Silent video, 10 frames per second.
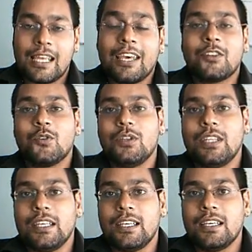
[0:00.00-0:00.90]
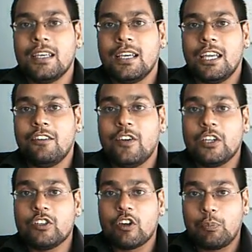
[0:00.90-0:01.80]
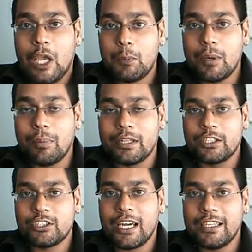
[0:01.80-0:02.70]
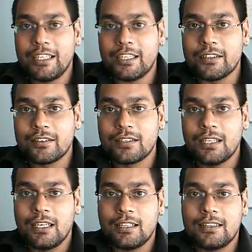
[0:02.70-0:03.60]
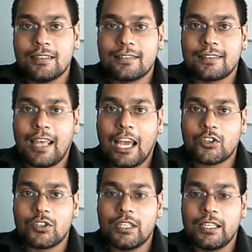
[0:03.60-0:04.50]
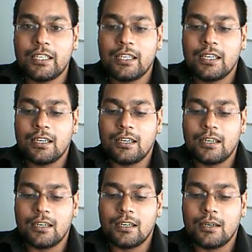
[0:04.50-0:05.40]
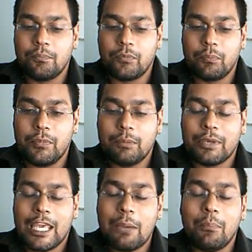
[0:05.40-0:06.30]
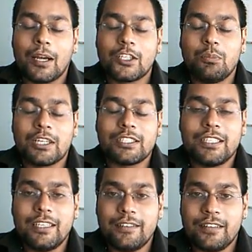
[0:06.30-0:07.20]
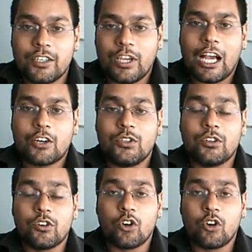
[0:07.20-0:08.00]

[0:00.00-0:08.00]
Thanks to the invention of paper by the Chinese, this actually it became much easier to actually